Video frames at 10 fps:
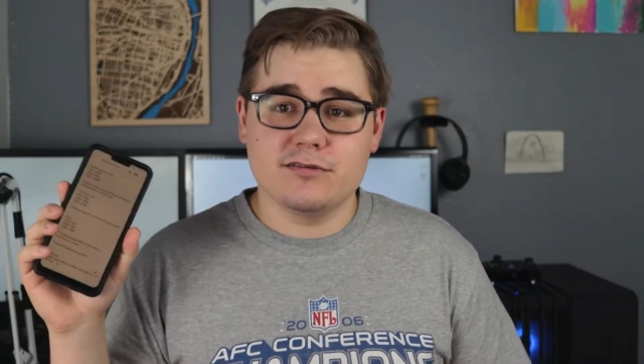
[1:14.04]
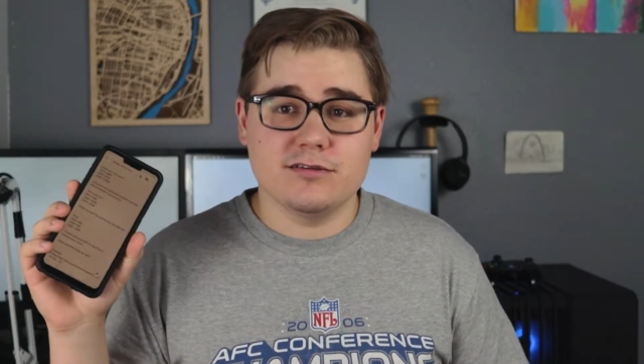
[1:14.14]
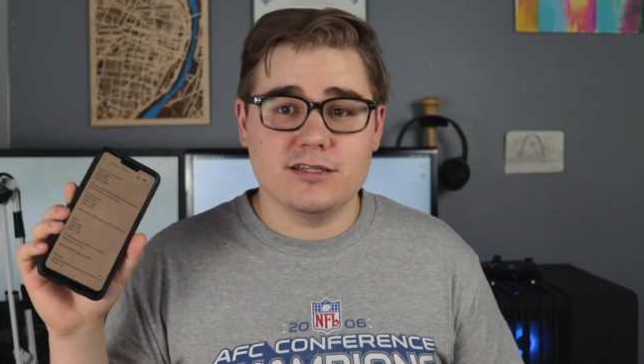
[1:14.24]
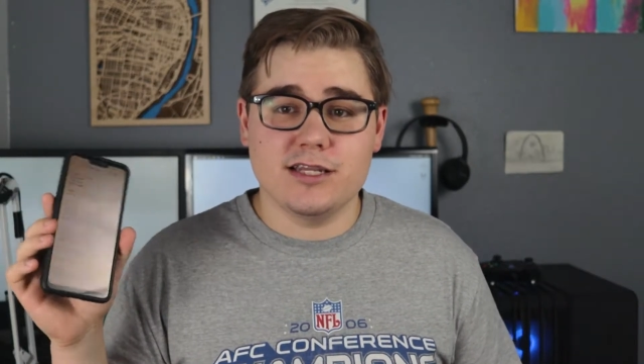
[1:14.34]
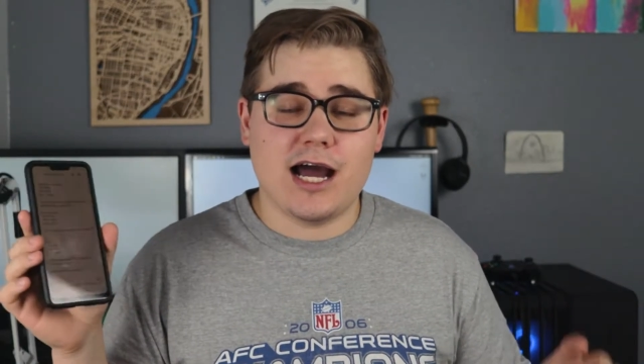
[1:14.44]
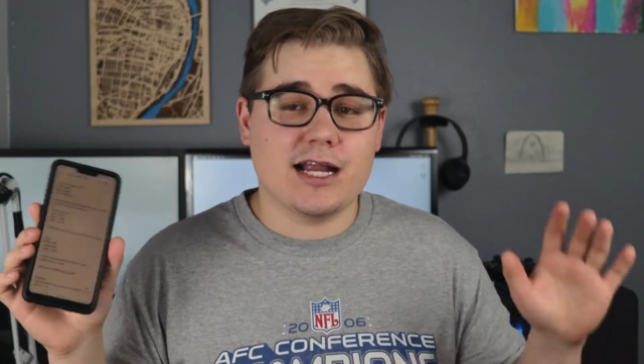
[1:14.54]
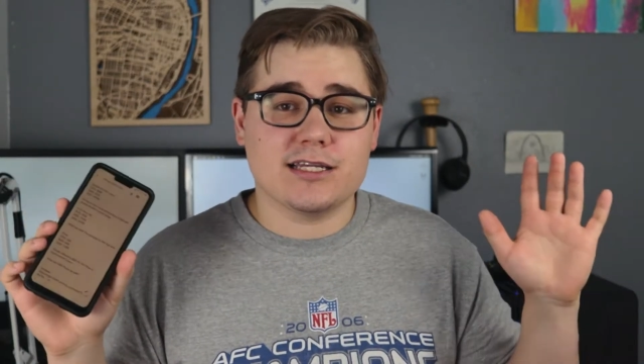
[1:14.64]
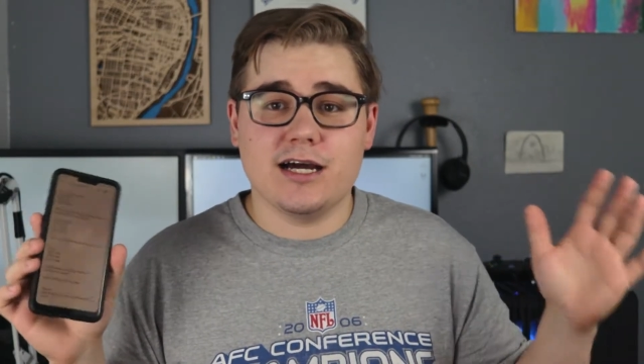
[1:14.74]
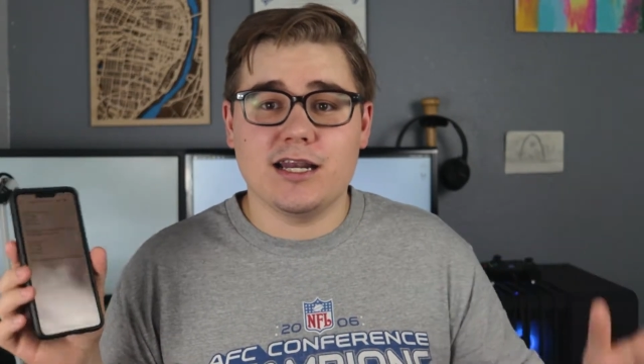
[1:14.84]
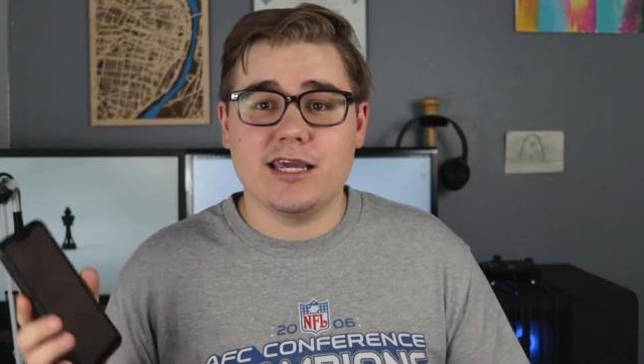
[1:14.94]
not
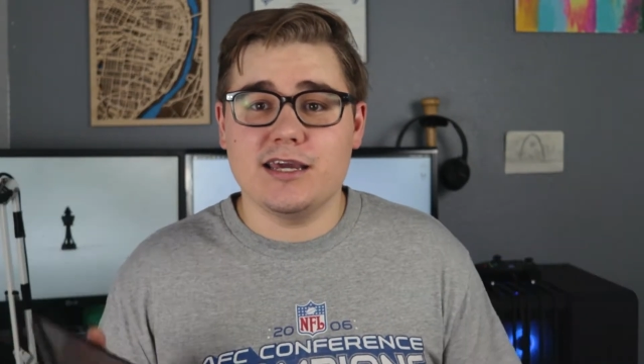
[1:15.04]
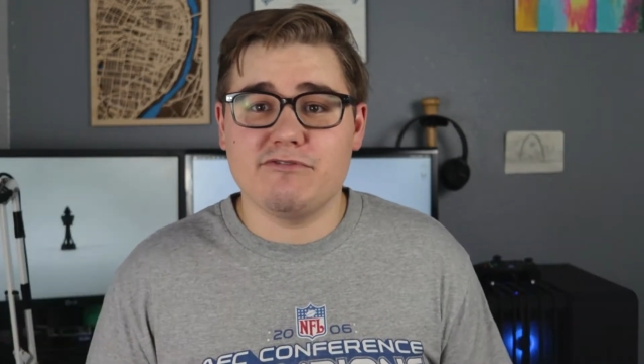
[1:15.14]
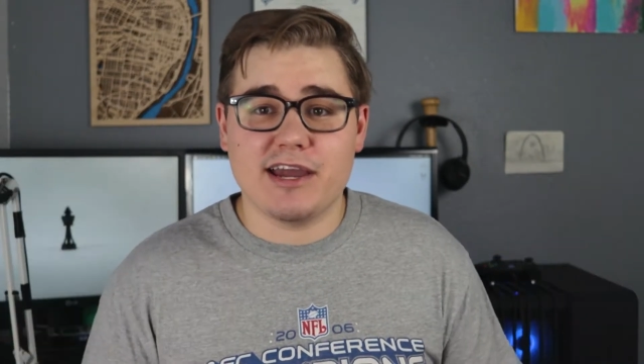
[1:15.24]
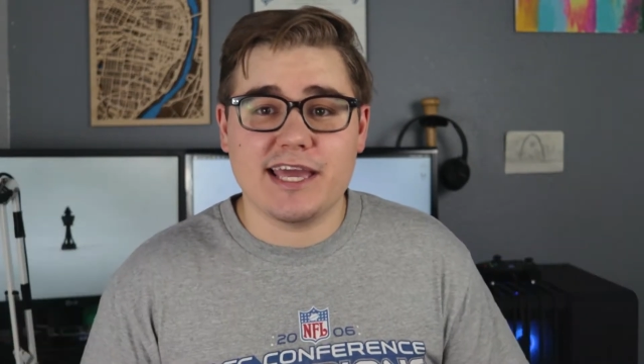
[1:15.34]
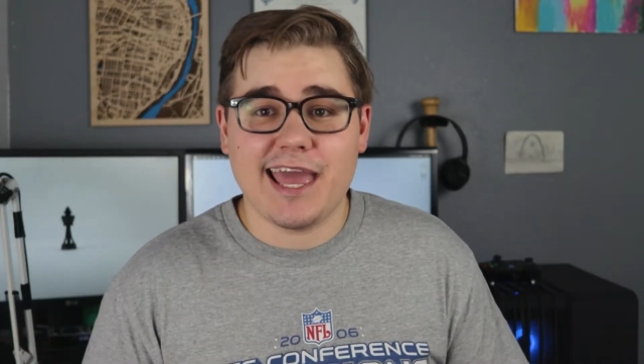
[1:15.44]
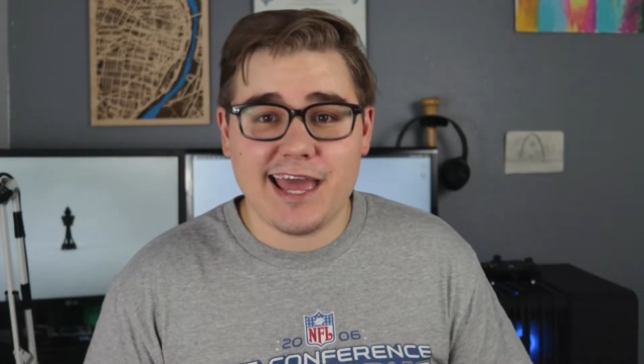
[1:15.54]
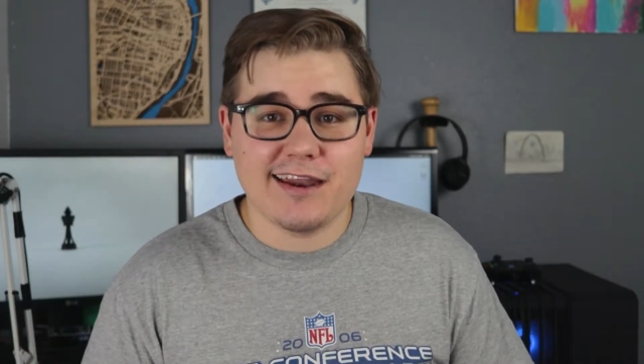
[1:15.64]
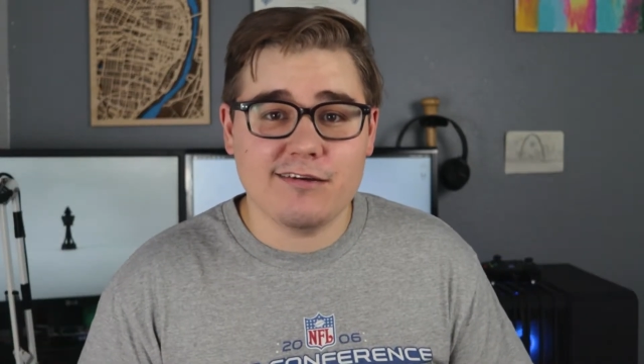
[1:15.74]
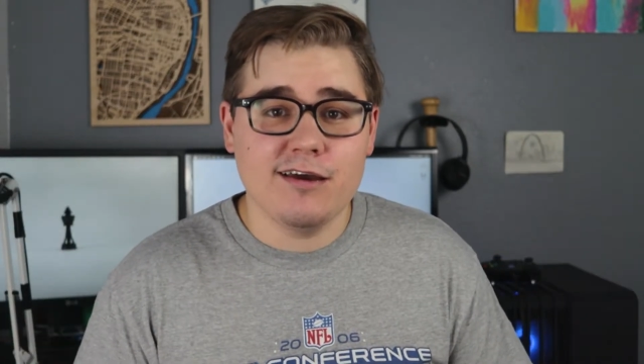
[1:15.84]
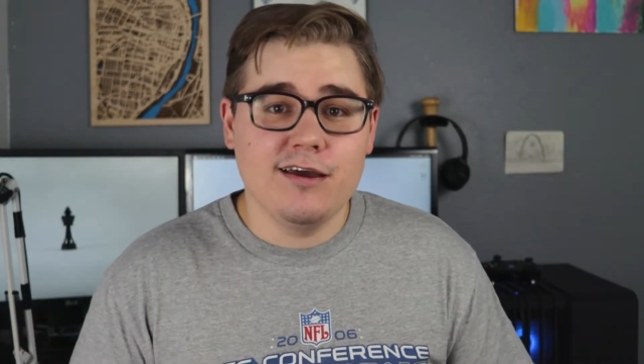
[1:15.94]
cutty if I
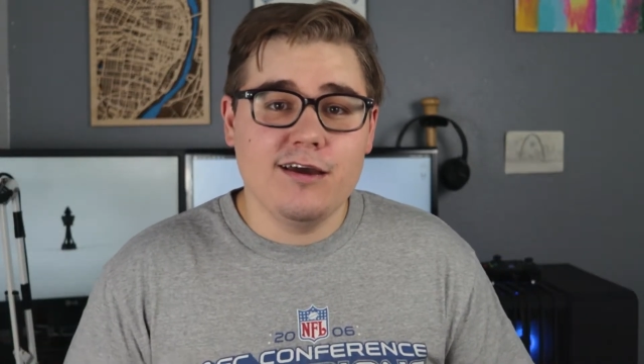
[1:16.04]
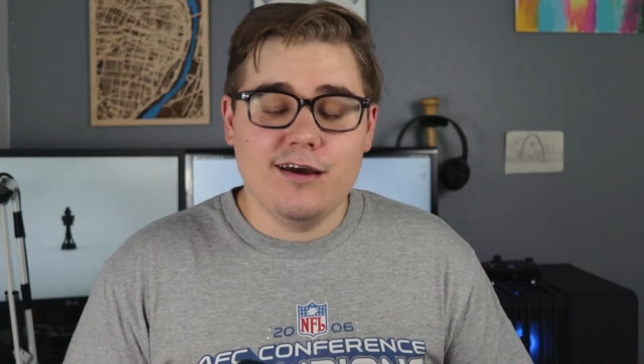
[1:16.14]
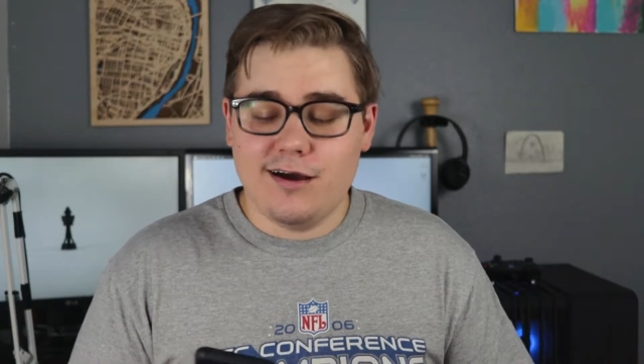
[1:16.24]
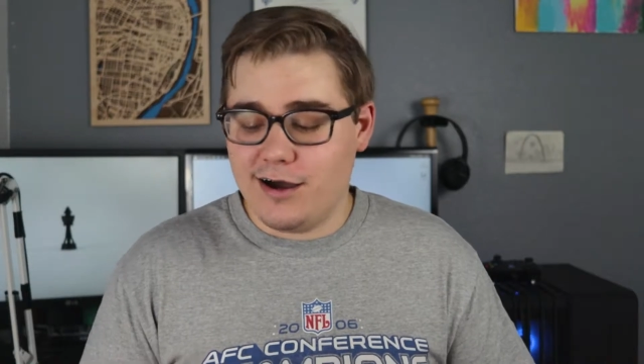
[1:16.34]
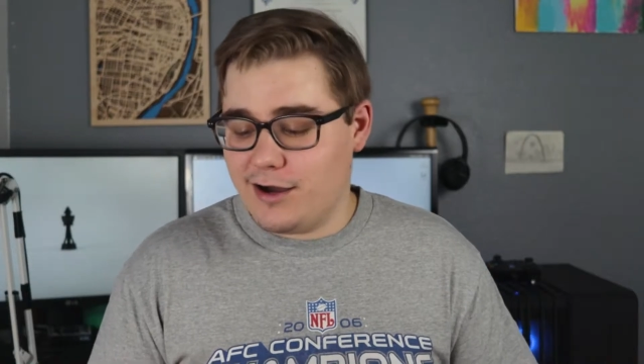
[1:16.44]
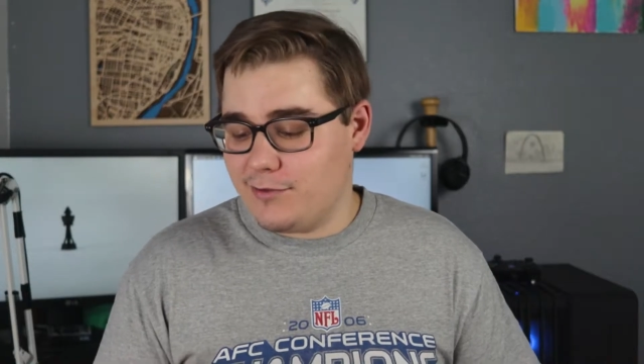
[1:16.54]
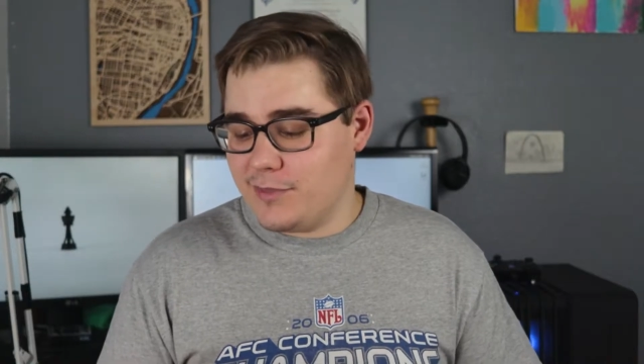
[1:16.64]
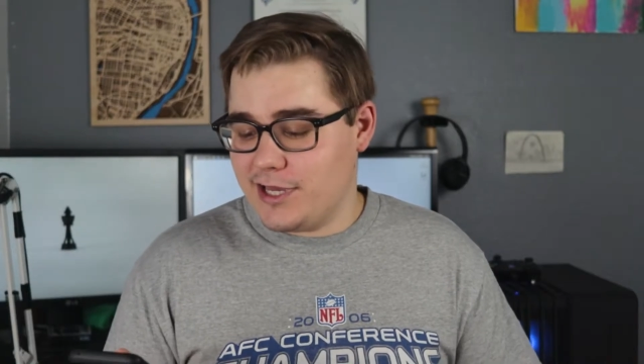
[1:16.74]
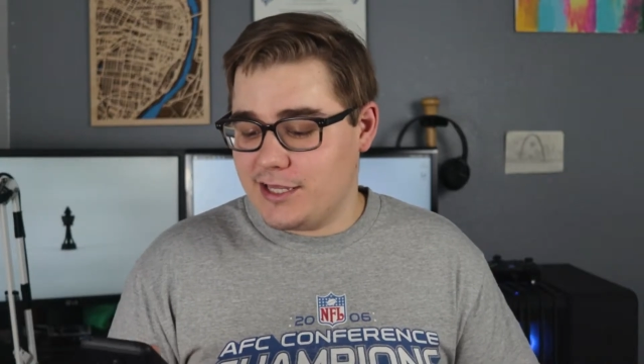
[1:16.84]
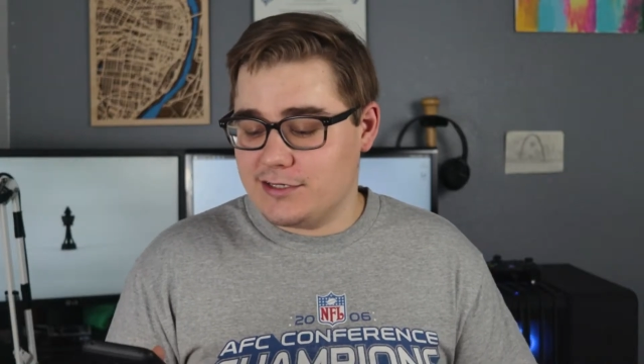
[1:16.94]
can,
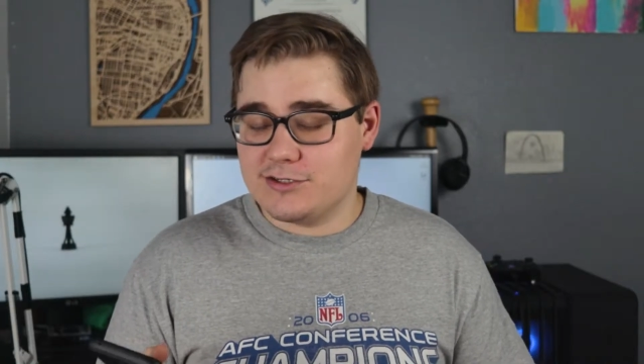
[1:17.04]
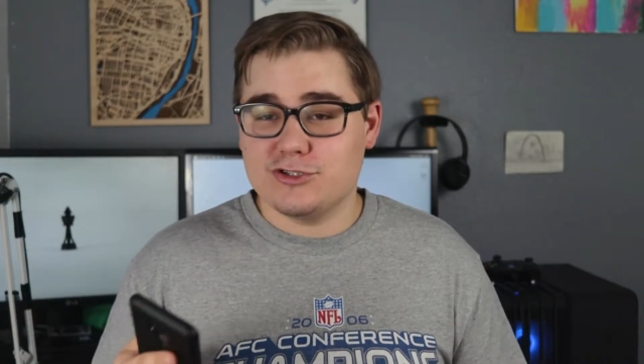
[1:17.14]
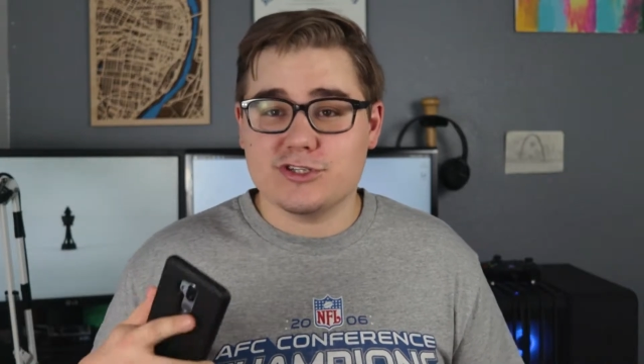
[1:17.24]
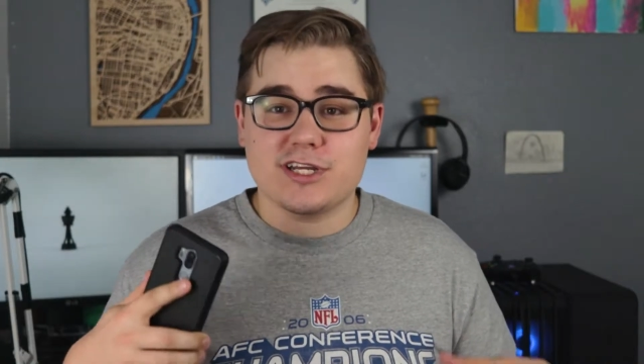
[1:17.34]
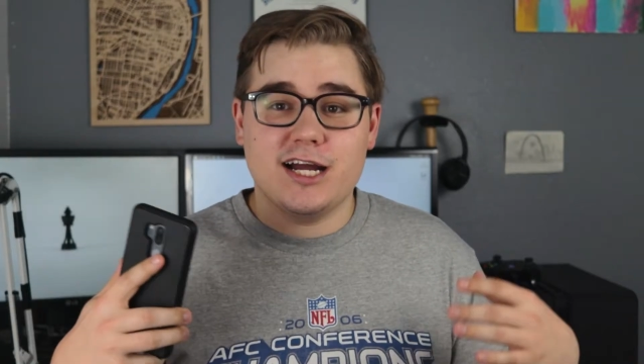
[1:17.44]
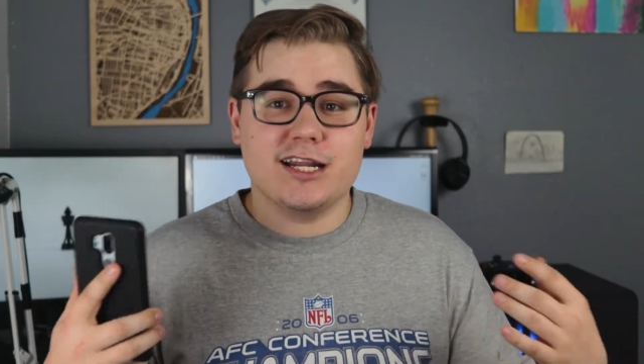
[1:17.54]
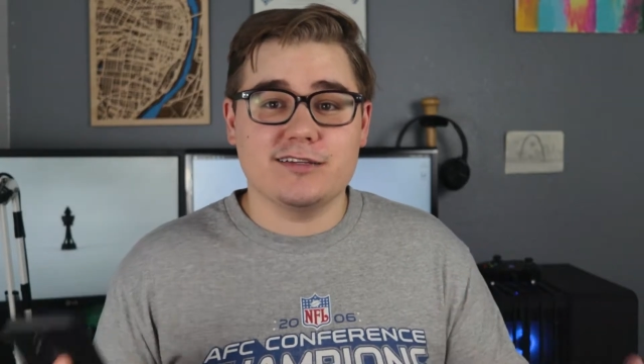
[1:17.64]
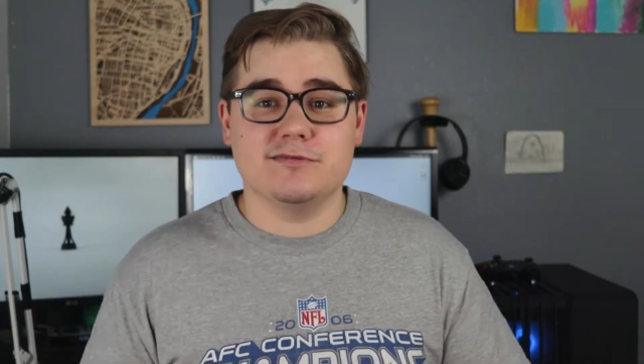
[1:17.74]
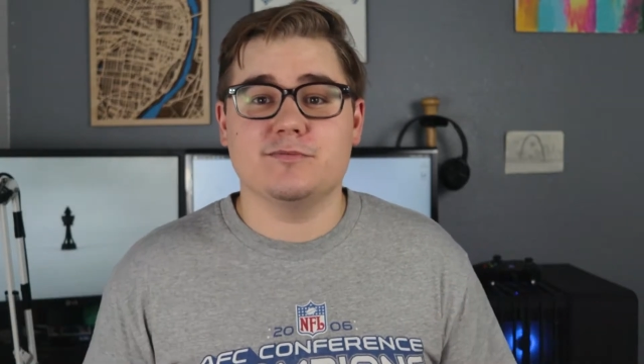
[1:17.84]
and just kind of